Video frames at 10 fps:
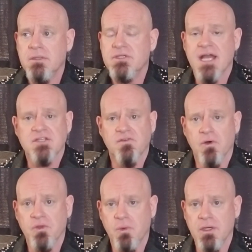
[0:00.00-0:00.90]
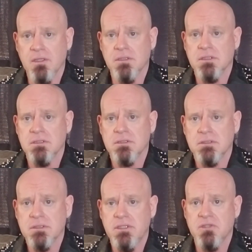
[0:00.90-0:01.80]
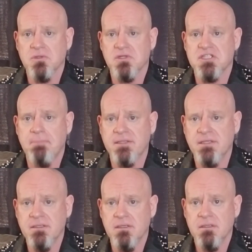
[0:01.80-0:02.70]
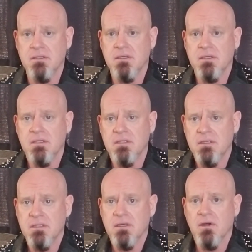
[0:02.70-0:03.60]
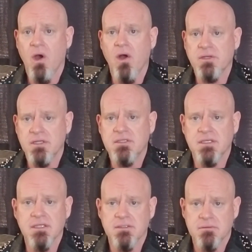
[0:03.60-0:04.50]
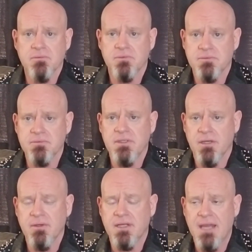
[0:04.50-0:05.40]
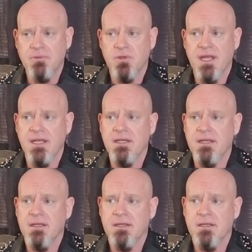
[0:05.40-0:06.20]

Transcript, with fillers: Jack's Fourth World, you know, sort of sputtered on until it, you know, it came to an end.